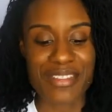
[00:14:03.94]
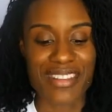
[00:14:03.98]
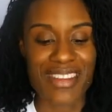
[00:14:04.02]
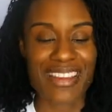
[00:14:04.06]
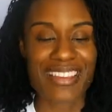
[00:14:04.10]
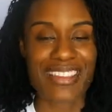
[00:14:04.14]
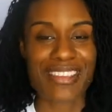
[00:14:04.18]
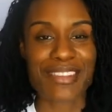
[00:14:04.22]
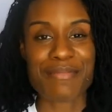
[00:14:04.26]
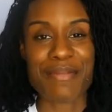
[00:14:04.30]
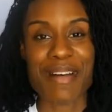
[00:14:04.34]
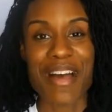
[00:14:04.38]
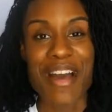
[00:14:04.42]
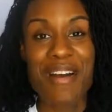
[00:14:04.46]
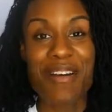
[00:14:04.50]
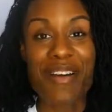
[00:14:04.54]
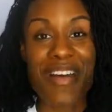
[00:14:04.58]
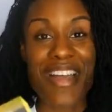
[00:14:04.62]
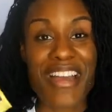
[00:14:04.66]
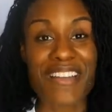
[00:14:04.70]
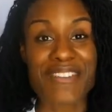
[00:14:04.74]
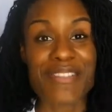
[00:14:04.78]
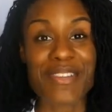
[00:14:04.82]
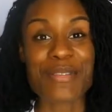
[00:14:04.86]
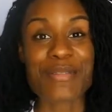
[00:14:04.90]
check them out
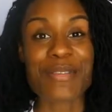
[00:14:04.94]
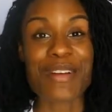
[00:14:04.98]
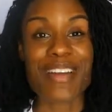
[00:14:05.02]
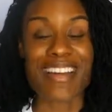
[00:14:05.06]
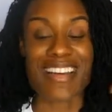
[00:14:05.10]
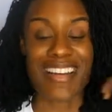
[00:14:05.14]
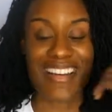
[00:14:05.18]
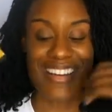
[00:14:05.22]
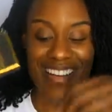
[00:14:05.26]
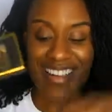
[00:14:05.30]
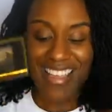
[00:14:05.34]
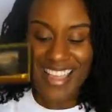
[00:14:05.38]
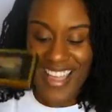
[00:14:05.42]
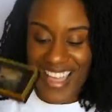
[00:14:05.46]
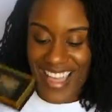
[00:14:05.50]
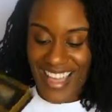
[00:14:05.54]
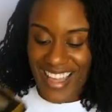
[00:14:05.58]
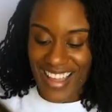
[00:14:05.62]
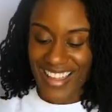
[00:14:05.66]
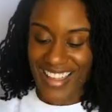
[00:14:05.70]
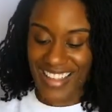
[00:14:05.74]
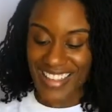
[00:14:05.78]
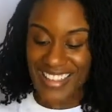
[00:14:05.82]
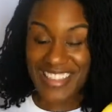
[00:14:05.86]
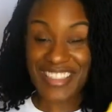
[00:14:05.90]
everywhere.
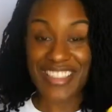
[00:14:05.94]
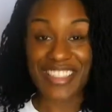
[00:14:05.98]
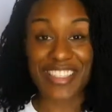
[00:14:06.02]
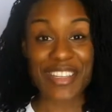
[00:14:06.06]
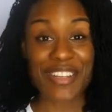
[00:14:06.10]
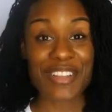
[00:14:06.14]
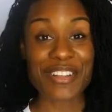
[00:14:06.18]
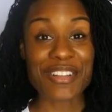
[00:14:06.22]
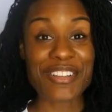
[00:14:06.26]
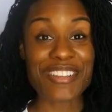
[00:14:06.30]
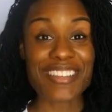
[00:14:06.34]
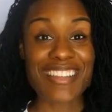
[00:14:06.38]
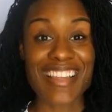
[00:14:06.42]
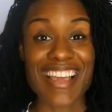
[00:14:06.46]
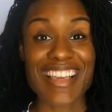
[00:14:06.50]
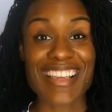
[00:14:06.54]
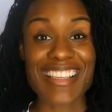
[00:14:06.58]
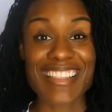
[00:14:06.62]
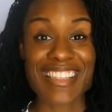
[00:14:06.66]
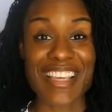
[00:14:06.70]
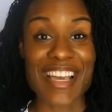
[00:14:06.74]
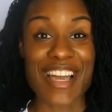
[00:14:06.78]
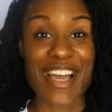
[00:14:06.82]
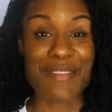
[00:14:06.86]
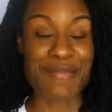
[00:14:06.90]
Until
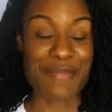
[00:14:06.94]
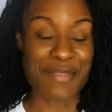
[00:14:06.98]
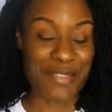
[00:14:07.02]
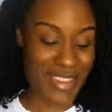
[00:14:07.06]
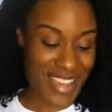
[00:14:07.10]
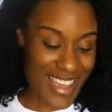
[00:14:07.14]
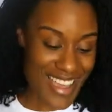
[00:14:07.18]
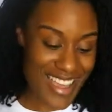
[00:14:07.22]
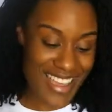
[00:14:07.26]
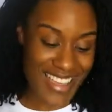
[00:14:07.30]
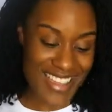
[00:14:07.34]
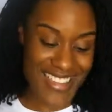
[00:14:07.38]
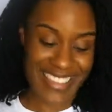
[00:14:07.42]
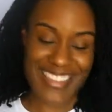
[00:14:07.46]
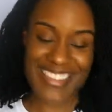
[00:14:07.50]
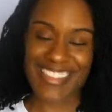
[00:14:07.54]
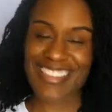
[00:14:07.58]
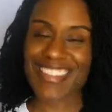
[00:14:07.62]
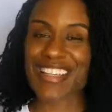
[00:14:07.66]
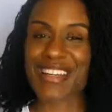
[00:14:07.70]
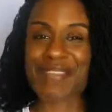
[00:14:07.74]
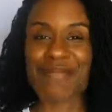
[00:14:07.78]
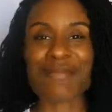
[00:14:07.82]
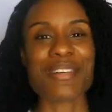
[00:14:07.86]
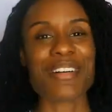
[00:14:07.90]
next time, you guys,
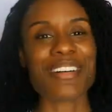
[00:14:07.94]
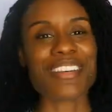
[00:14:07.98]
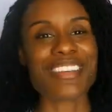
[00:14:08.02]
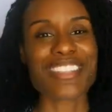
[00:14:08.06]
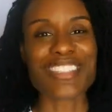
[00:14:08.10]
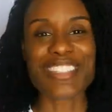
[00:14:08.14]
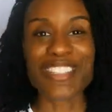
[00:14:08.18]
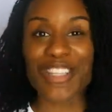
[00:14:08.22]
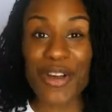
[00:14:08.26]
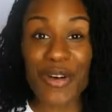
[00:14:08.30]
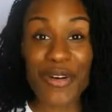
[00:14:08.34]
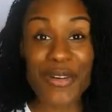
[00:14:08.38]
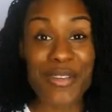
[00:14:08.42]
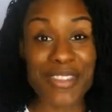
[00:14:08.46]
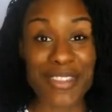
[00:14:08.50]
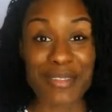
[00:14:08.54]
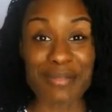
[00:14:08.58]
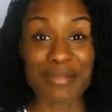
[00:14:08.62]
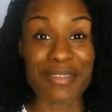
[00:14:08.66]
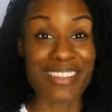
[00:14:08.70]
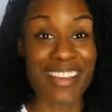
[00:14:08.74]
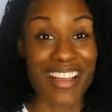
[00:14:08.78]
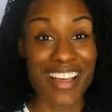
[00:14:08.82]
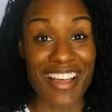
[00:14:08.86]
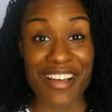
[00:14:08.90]
come on, show
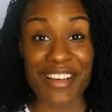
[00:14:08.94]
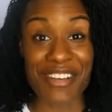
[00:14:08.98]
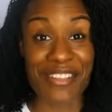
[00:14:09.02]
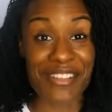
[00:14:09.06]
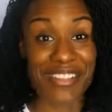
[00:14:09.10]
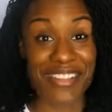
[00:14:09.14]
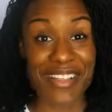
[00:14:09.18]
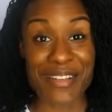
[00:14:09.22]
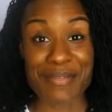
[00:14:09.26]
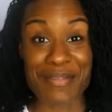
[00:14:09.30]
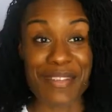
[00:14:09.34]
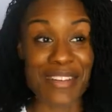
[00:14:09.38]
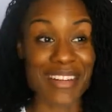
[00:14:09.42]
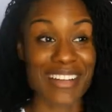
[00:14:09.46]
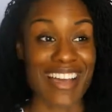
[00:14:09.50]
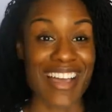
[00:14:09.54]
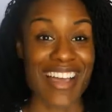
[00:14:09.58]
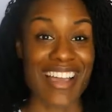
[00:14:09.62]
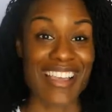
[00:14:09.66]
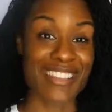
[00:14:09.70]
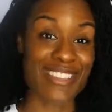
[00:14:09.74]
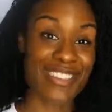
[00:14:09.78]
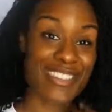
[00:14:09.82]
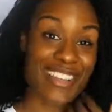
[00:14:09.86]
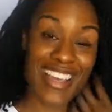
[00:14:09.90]
some love. Come on,
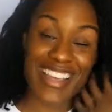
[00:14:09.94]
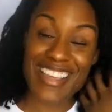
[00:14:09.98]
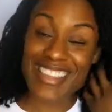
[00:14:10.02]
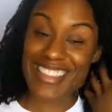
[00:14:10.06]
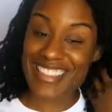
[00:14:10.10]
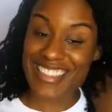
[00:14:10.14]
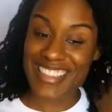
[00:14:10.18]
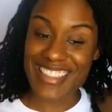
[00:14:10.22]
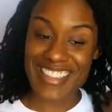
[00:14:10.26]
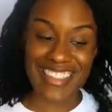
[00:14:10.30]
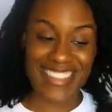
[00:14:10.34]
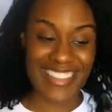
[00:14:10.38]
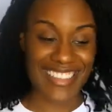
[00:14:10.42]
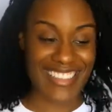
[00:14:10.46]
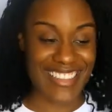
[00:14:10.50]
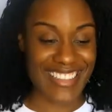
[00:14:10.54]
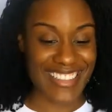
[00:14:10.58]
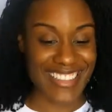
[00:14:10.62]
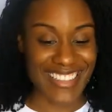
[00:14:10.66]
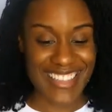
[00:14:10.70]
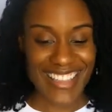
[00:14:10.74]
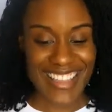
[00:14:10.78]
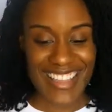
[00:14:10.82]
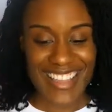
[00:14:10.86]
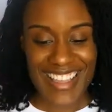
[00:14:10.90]
guys, you guys need
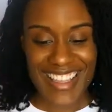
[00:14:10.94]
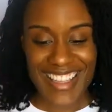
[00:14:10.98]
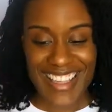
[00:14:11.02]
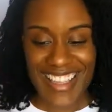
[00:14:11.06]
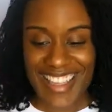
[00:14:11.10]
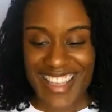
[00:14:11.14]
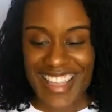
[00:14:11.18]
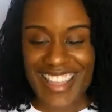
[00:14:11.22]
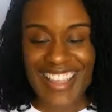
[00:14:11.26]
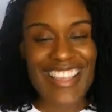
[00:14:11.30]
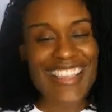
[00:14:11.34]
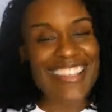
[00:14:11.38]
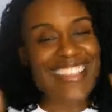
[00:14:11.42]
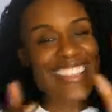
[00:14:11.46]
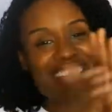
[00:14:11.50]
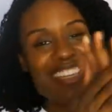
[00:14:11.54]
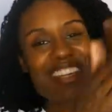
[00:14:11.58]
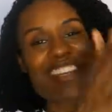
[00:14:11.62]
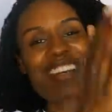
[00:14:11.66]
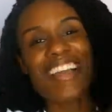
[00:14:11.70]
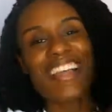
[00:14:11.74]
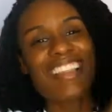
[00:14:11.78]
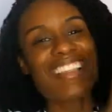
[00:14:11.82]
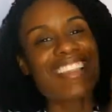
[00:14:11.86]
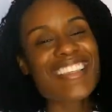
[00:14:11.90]
to, let's get
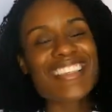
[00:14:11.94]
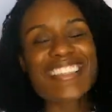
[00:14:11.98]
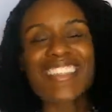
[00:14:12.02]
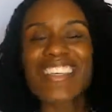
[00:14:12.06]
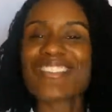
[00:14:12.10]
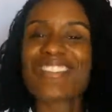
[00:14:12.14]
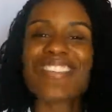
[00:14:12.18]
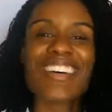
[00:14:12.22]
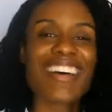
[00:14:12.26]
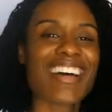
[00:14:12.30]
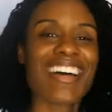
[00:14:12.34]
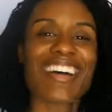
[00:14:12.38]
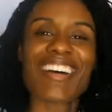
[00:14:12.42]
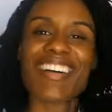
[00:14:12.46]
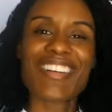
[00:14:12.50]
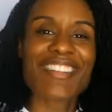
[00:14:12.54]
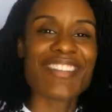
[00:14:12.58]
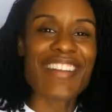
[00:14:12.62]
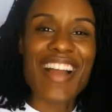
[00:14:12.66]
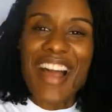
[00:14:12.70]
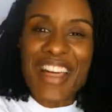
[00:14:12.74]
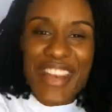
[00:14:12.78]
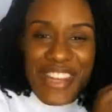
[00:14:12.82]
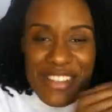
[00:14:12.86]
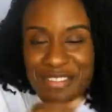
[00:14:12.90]
a, let's give a, a
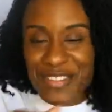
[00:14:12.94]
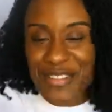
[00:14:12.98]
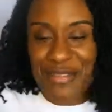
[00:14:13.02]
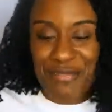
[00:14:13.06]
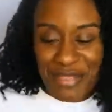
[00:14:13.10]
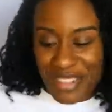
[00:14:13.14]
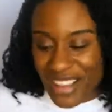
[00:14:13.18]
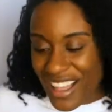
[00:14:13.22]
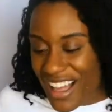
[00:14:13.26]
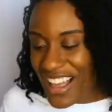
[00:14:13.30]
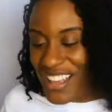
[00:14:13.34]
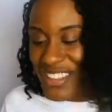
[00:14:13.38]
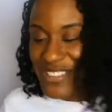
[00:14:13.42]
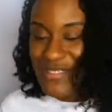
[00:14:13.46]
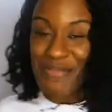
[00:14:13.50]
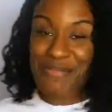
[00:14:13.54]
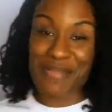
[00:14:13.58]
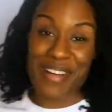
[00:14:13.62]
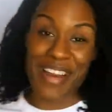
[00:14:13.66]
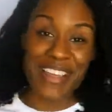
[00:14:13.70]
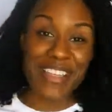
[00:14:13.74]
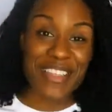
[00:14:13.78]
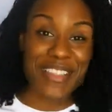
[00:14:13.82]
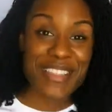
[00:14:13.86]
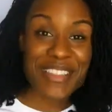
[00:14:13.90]
round of applause for
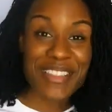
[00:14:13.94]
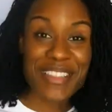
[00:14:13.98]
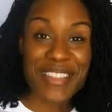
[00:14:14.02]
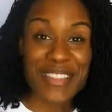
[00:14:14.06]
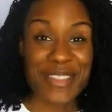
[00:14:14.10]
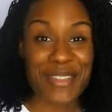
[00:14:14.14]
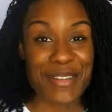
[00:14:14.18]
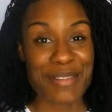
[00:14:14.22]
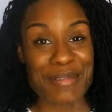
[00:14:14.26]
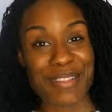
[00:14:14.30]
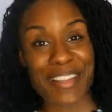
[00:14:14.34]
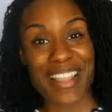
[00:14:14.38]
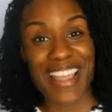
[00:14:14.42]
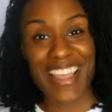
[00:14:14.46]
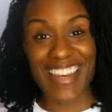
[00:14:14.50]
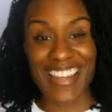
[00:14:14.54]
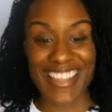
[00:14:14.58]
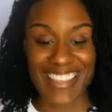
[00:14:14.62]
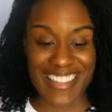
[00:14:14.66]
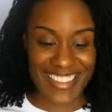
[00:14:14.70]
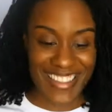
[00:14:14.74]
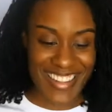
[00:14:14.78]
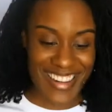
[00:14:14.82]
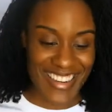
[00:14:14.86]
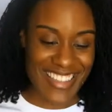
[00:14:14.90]
my YouTube
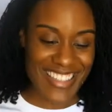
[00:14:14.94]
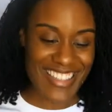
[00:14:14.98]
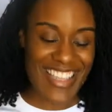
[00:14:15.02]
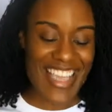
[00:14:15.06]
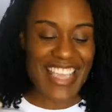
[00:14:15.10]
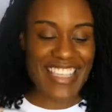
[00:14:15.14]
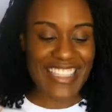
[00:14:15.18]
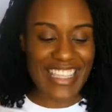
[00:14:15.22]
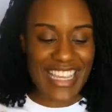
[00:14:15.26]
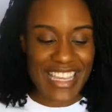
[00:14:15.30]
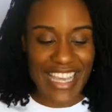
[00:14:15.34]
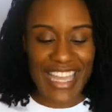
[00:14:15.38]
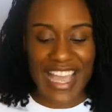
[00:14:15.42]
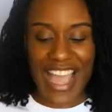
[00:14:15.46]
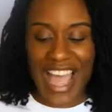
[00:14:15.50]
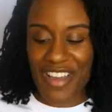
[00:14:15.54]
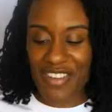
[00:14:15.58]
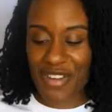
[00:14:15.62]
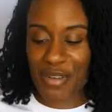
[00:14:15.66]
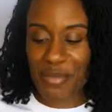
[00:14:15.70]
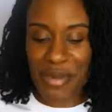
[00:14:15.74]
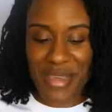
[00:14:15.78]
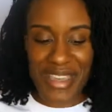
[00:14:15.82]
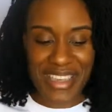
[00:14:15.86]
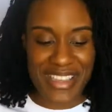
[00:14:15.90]
ladies. It's like I
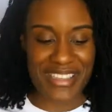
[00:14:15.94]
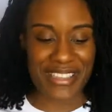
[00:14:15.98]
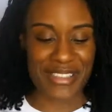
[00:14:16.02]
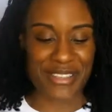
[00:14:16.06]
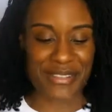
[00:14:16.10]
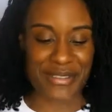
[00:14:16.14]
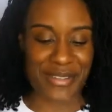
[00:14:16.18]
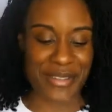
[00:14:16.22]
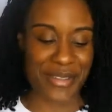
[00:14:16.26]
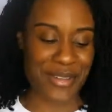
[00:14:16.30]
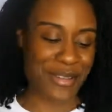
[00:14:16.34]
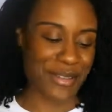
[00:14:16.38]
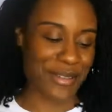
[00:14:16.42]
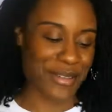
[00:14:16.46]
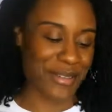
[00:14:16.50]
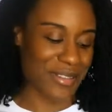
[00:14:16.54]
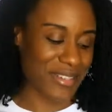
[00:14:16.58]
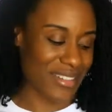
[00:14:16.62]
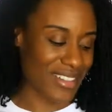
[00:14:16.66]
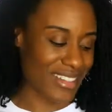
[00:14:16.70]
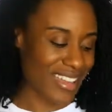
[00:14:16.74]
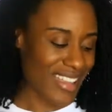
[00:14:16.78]
have a piece of you.